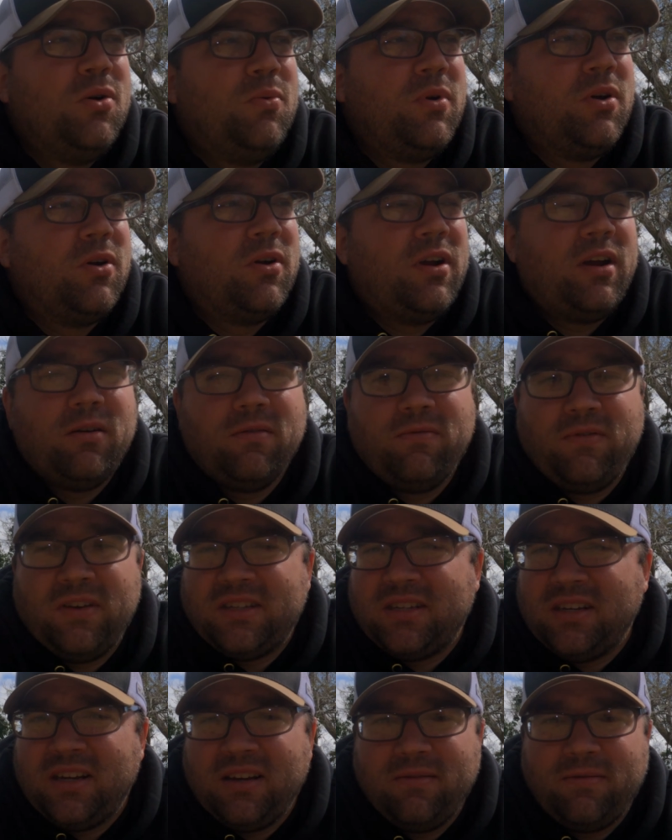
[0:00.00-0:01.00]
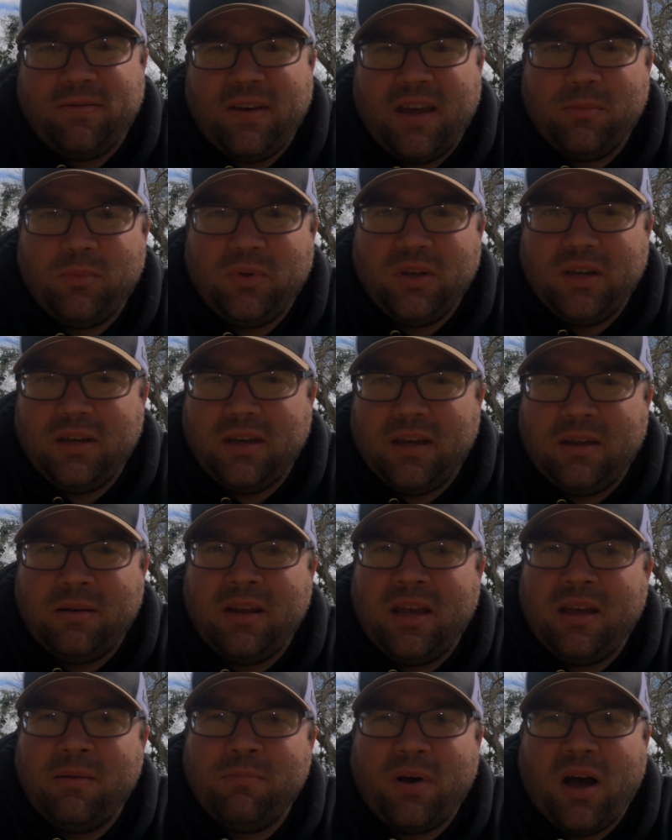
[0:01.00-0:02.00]
We are here visiting family
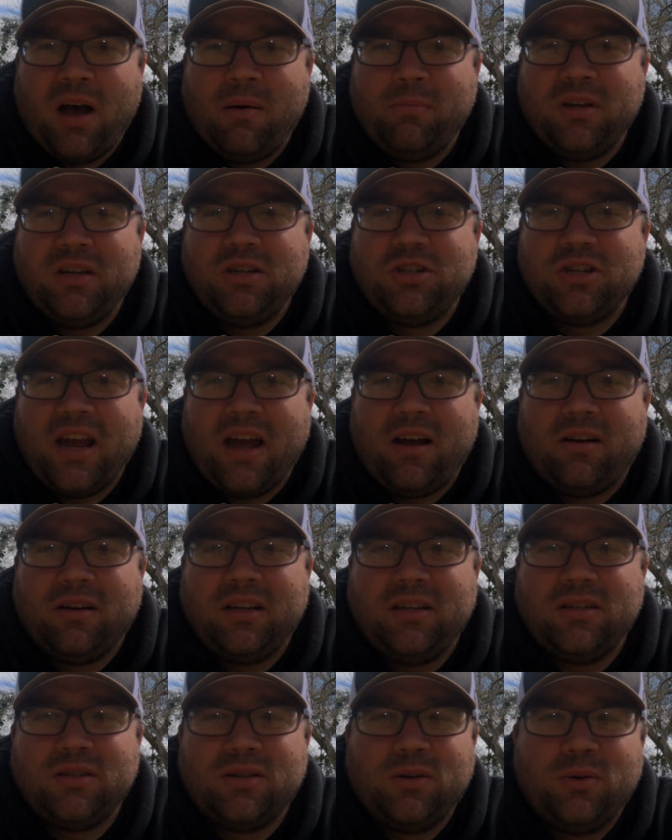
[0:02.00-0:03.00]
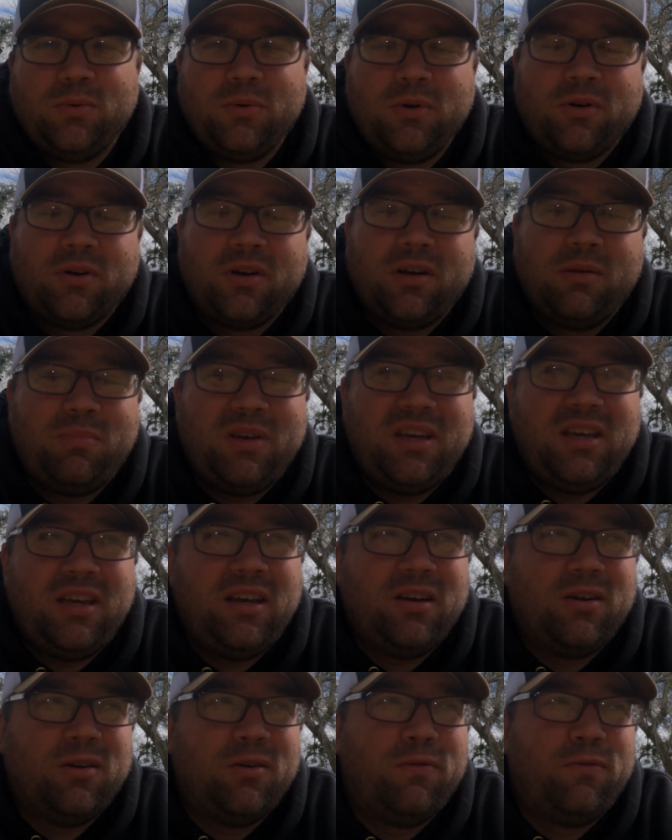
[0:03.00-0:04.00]
in Palm Beach County, so we were going to be
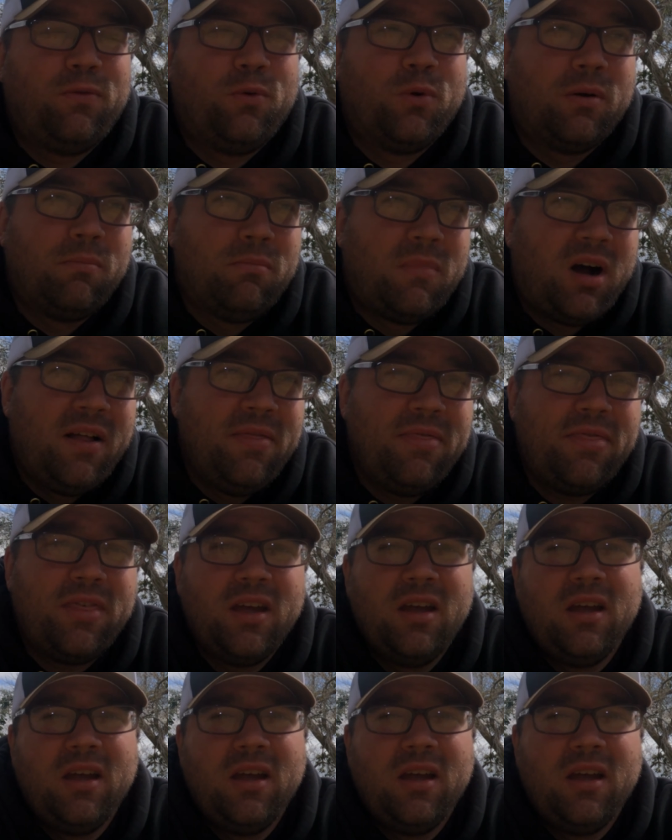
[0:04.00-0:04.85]
here for a month,